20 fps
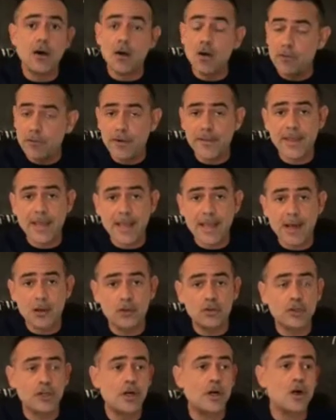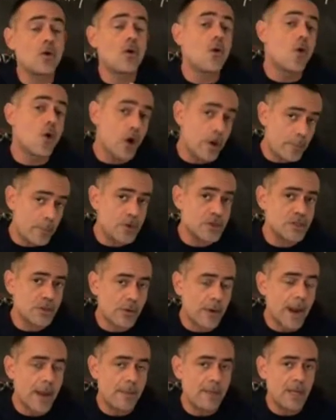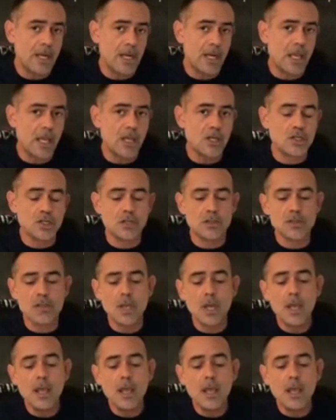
over-the-counter or prescribed medications.